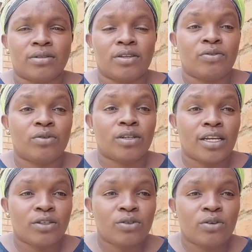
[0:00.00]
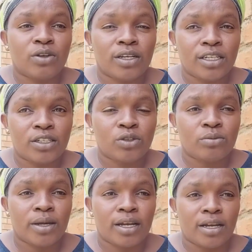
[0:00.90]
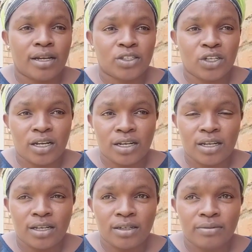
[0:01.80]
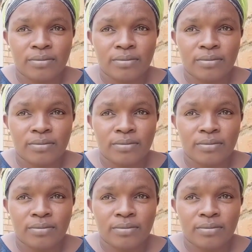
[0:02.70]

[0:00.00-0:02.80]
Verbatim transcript: if you'd like to donate to my channel,